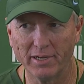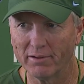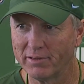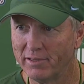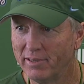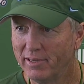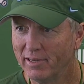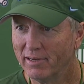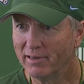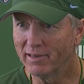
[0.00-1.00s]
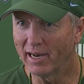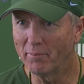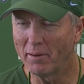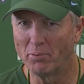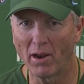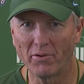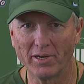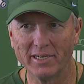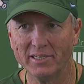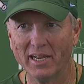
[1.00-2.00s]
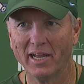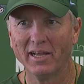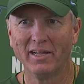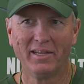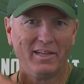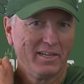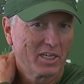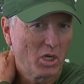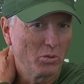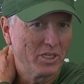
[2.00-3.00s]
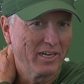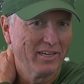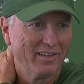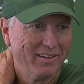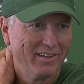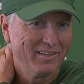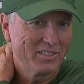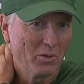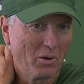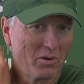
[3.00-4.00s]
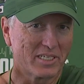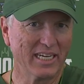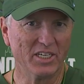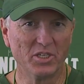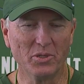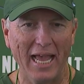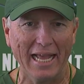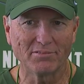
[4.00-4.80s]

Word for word: You know, a lot of my brethren in uh, coaching don't always get to do that.